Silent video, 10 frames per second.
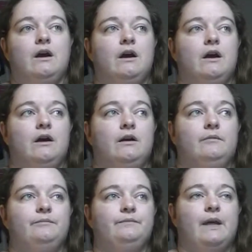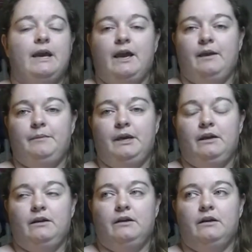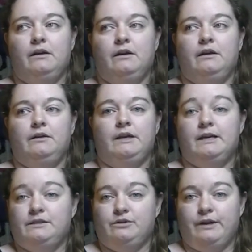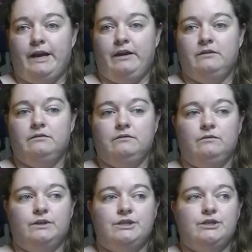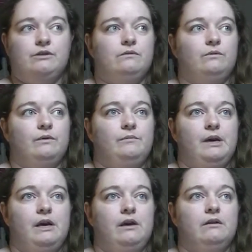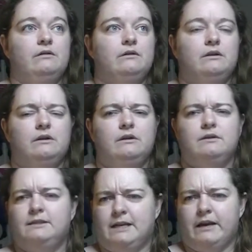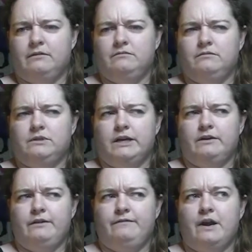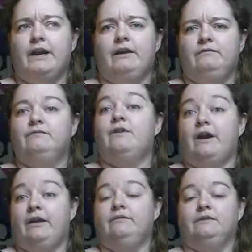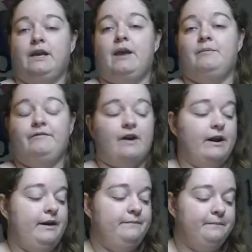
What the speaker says: They came in yesterday, which would be Friday. They came in Friday.